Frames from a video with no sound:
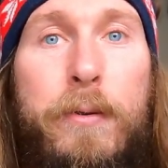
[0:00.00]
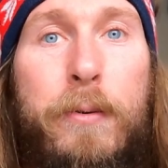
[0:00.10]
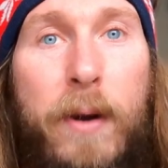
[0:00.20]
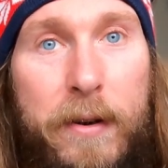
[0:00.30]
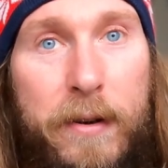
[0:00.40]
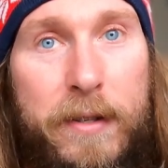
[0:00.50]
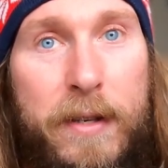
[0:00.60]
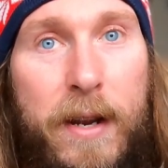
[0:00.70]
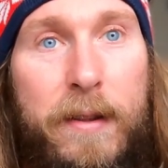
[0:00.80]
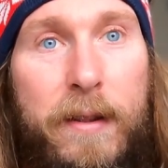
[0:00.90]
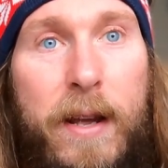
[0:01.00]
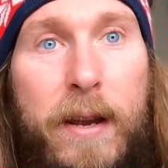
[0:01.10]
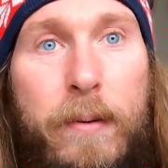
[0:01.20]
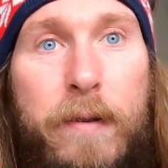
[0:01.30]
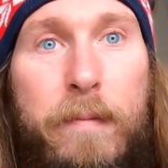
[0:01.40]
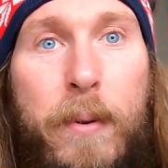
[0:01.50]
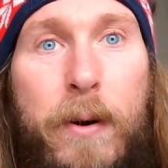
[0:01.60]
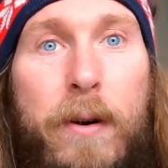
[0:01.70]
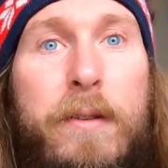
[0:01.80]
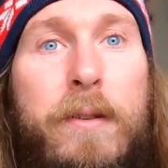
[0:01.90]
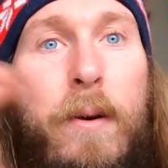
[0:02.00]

to understand the language of birds.